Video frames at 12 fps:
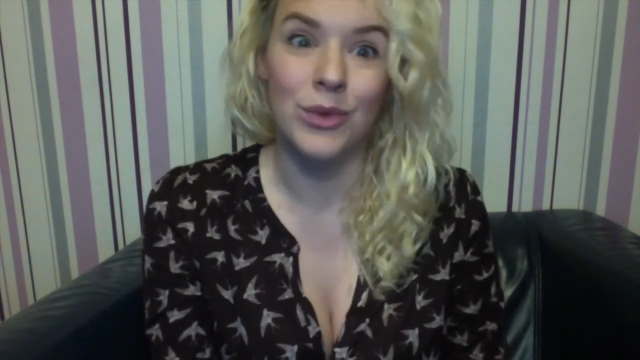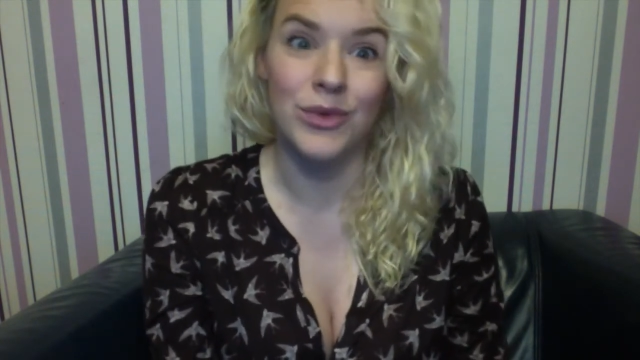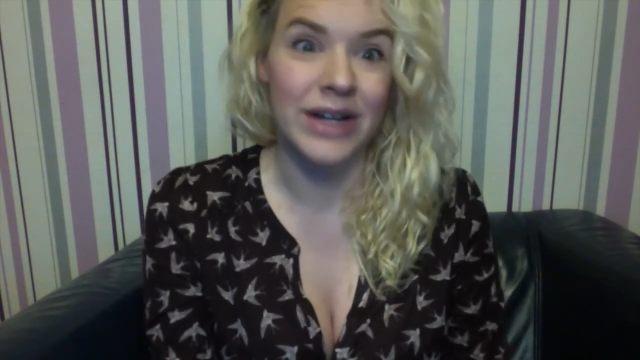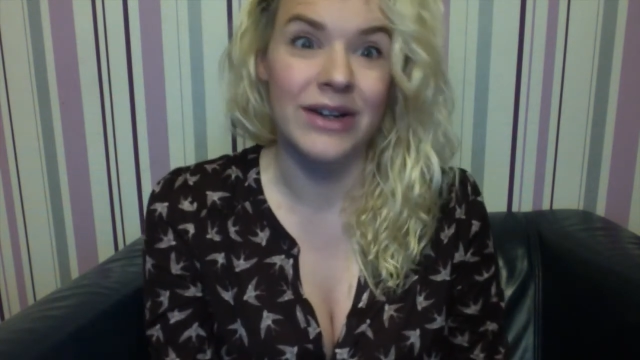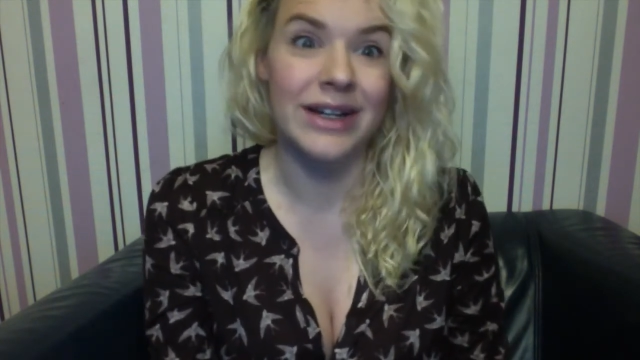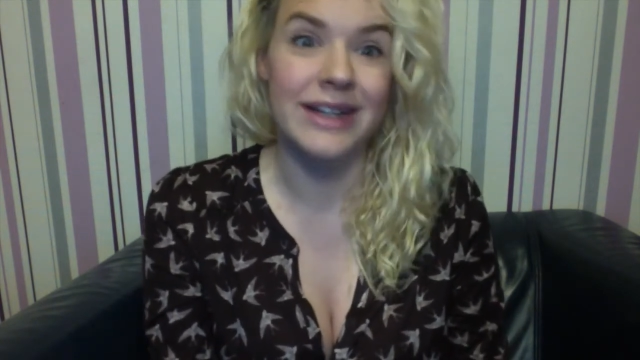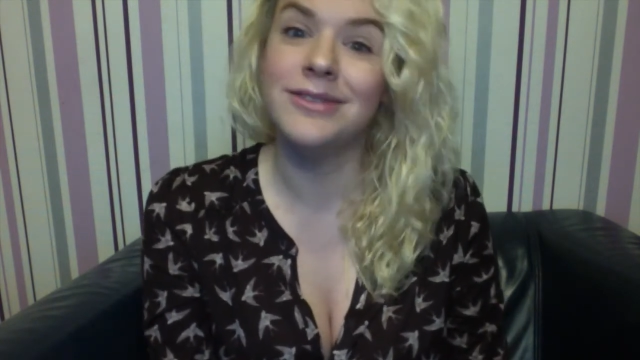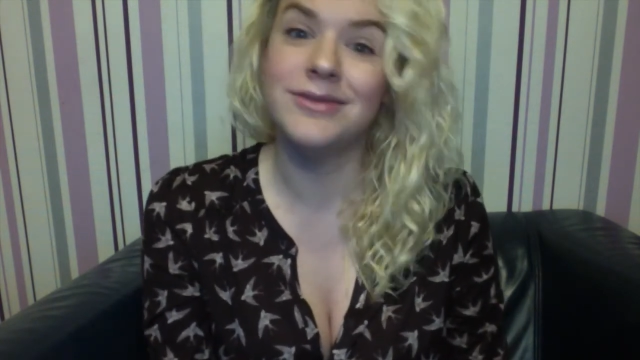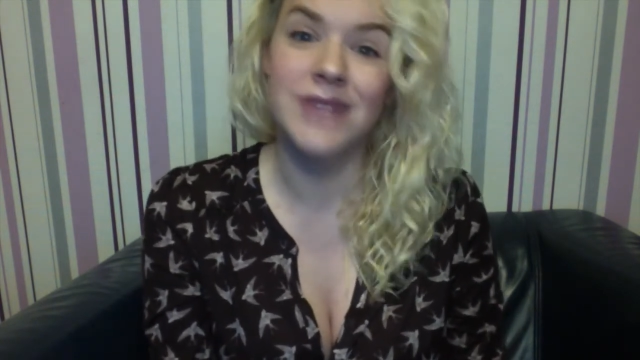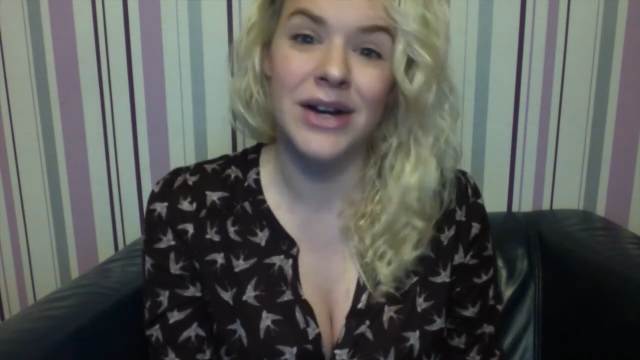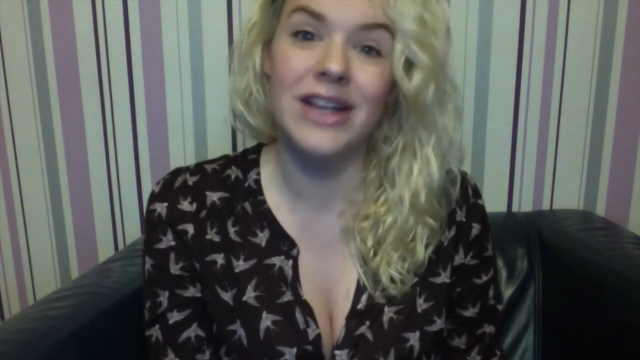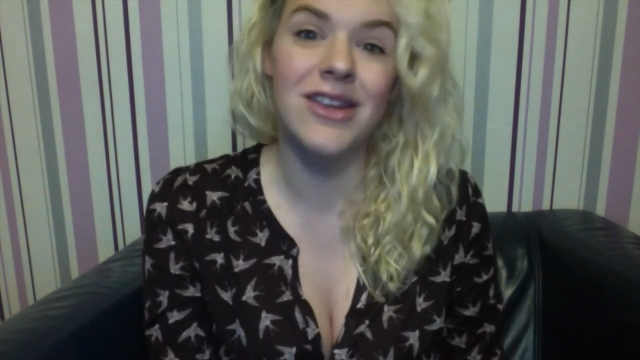very,
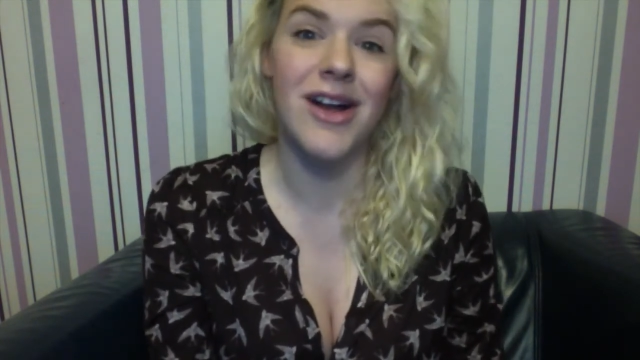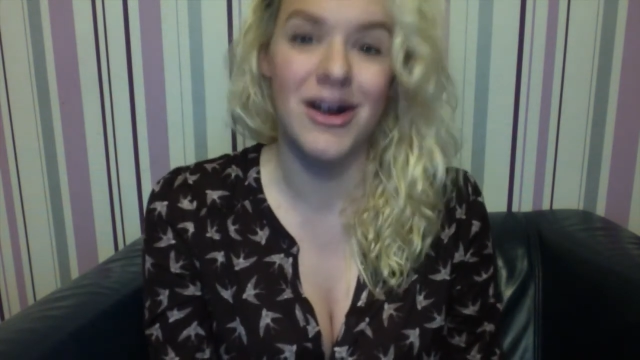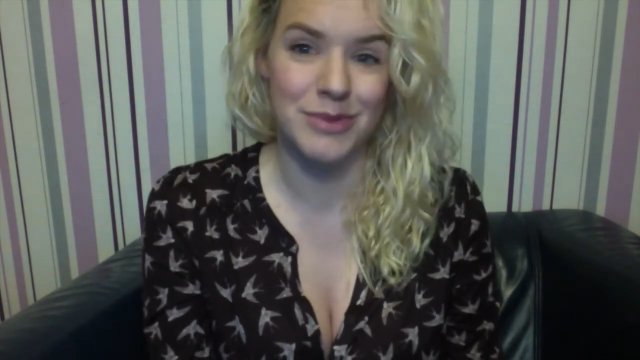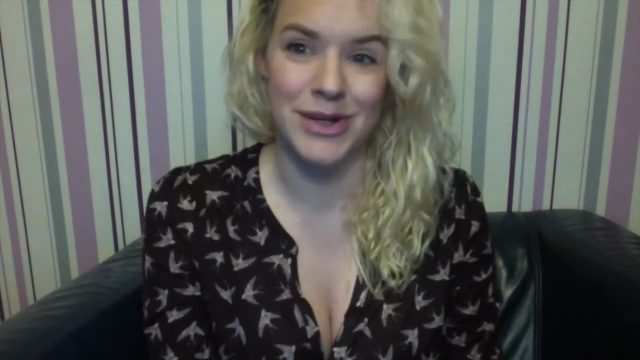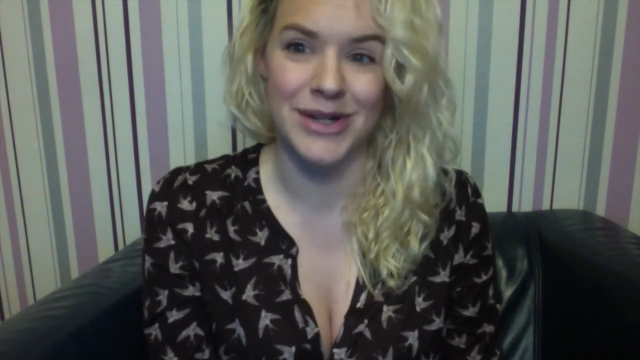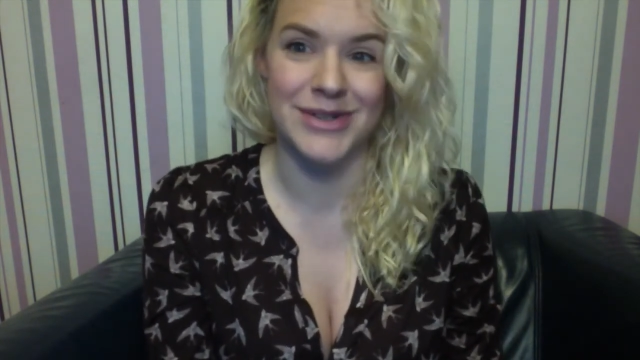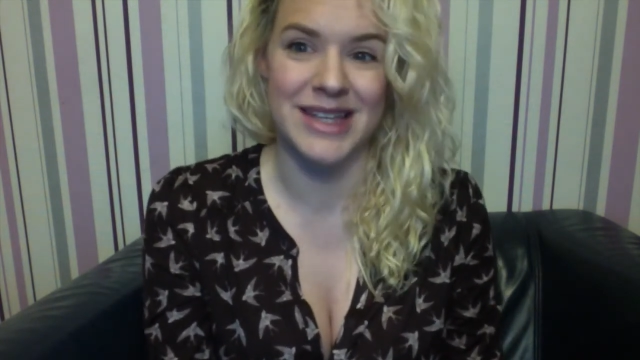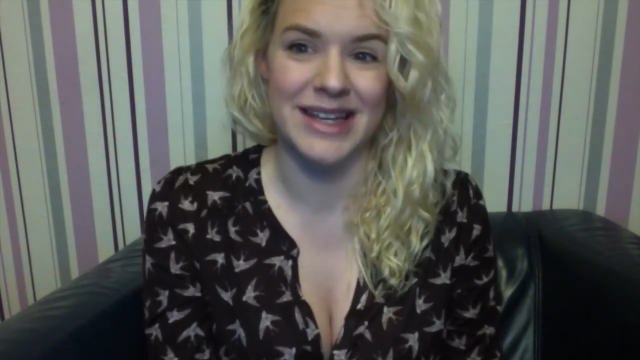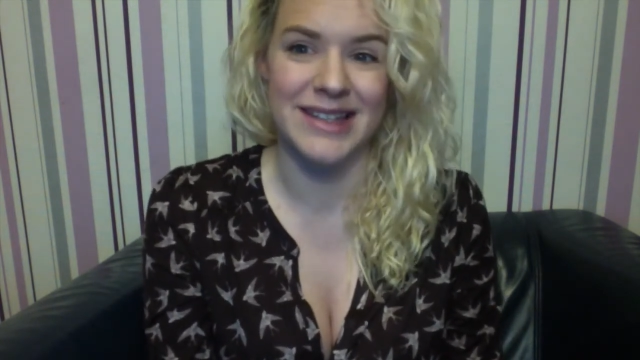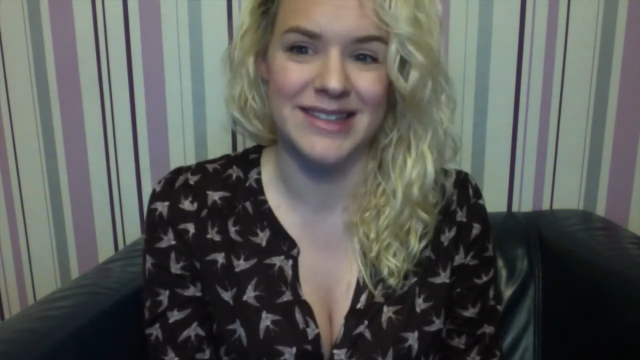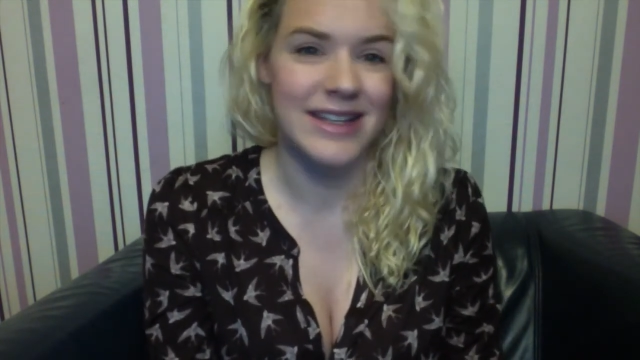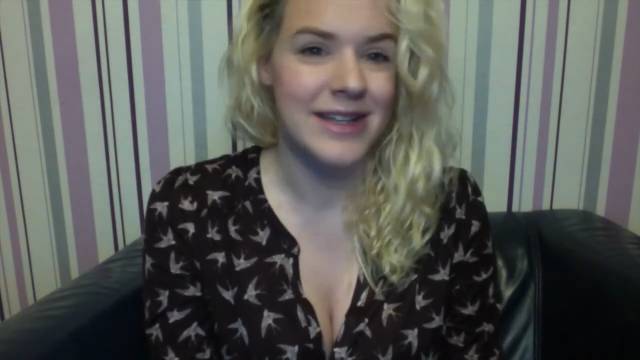very long
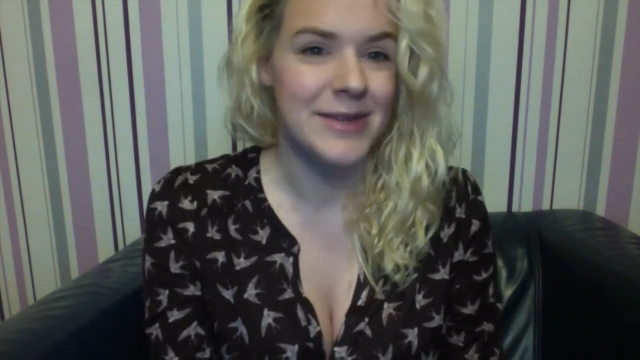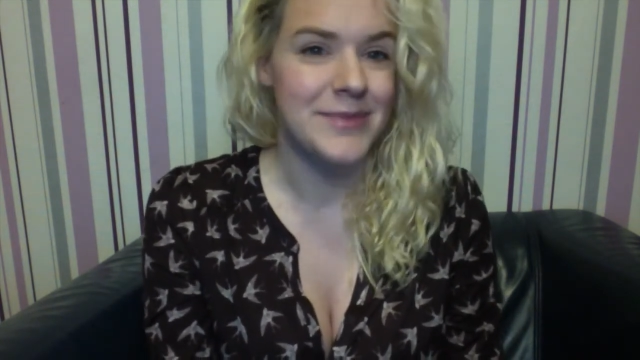process.